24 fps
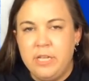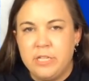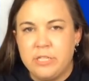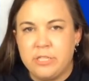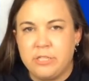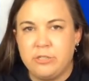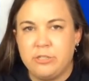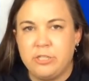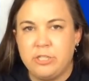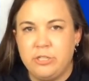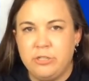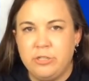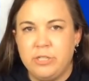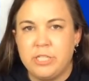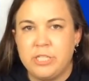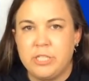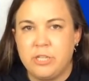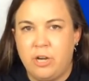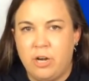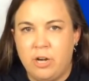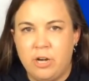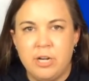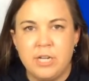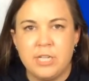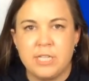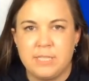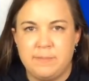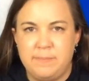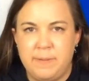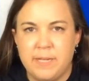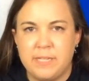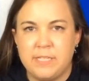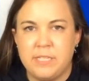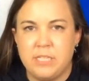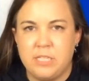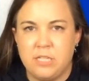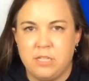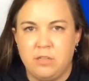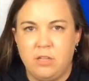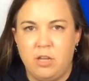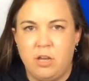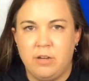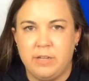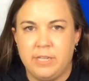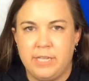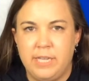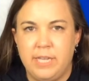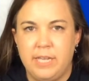so students are expected to
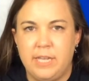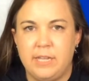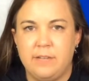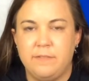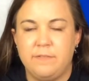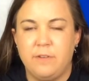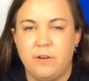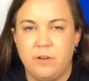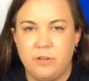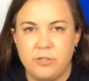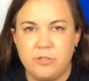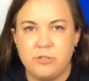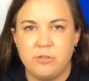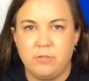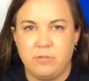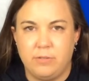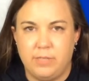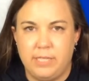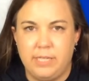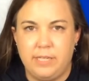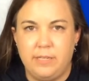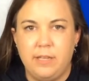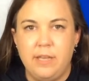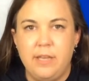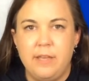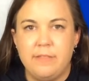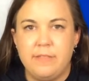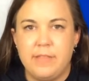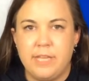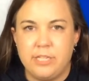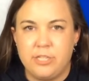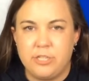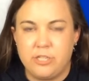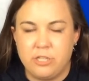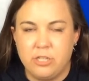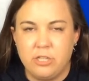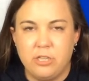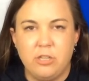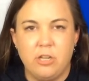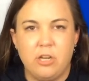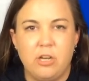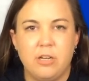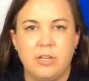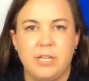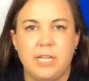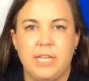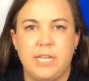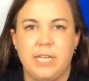log in virtually. They should
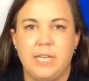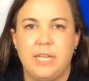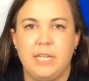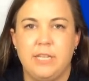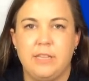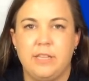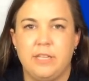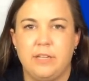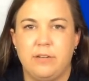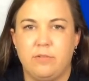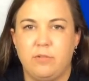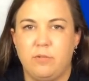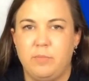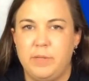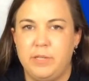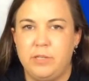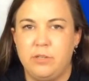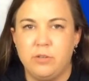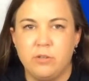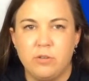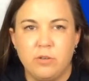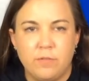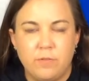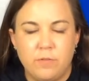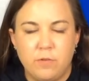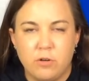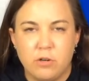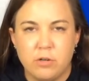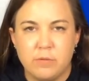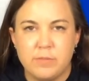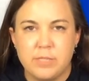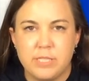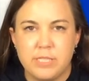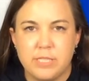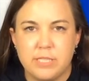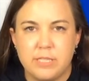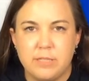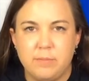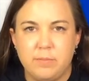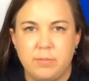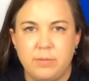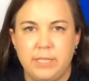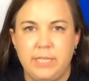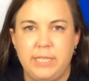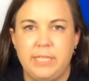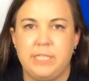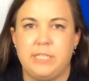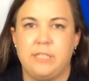log in. There will be Google Forms to
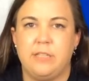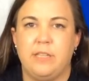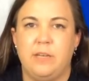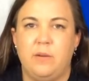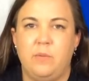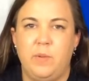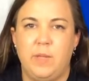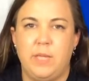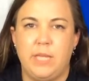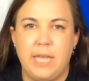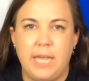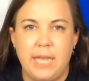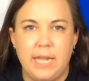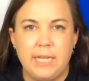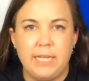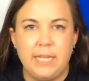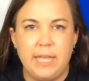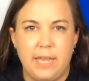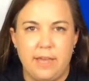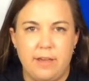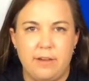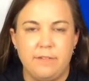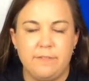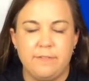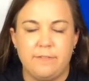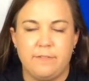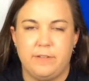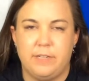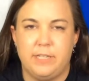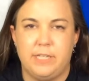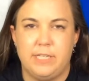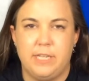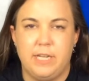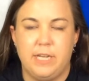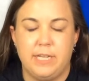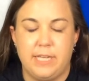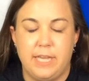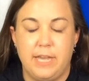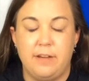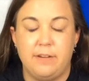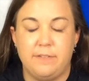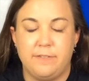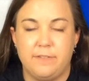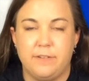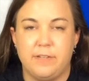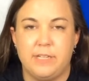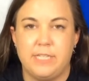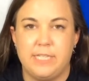complete so that we can account
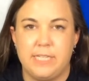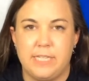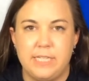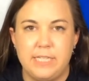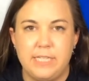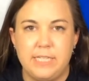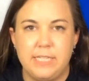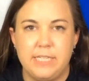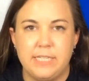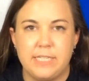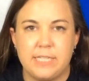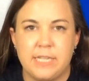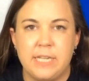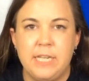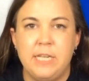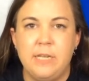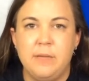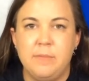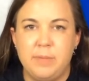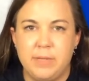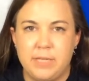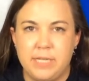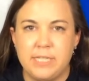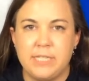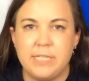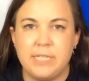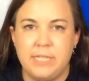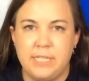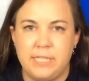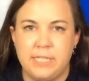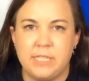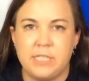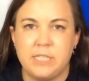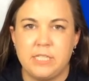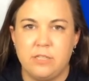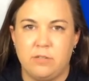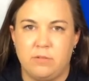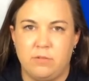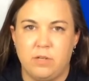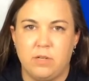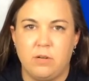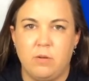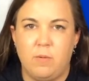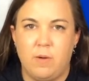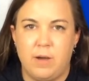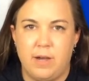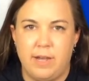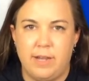for attendance, because it is still
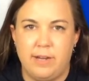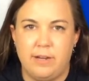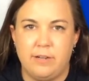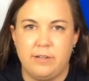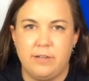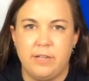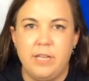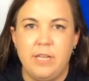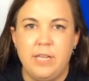required.